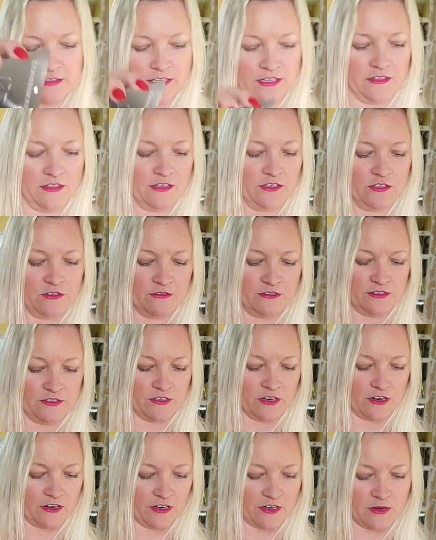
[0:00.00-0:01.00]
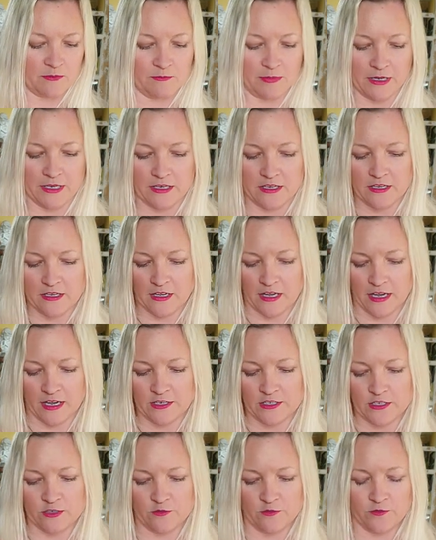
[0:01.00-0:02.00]
nothing too dark, but I
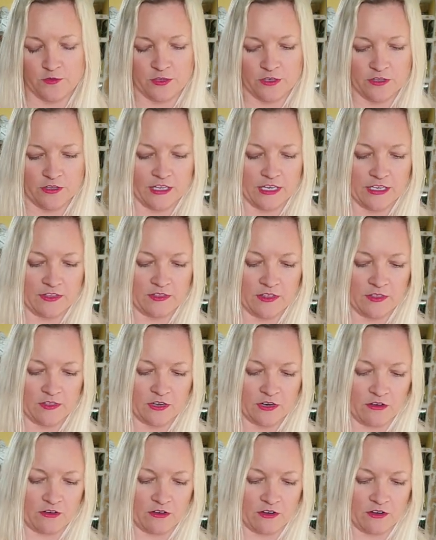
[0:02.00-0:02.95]
do feel like that there,